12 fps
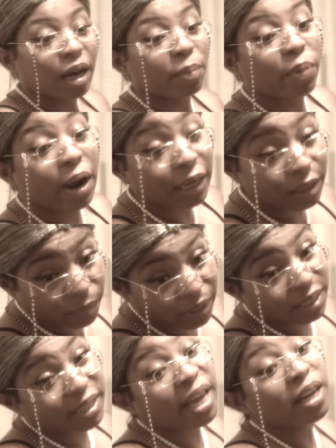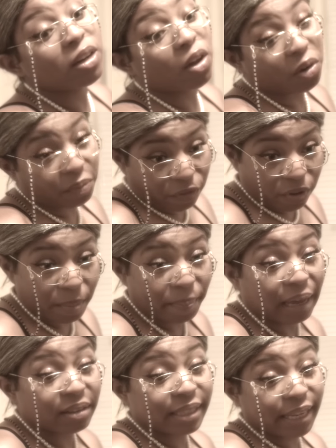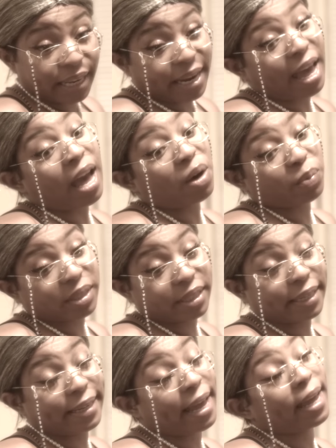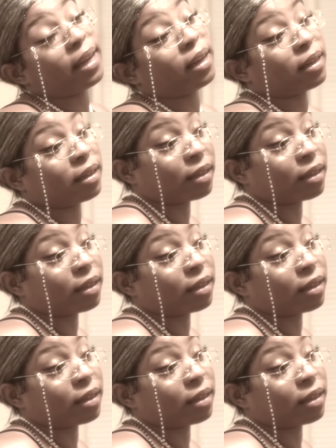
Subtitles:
I probably been standing on them for about 10 hours today.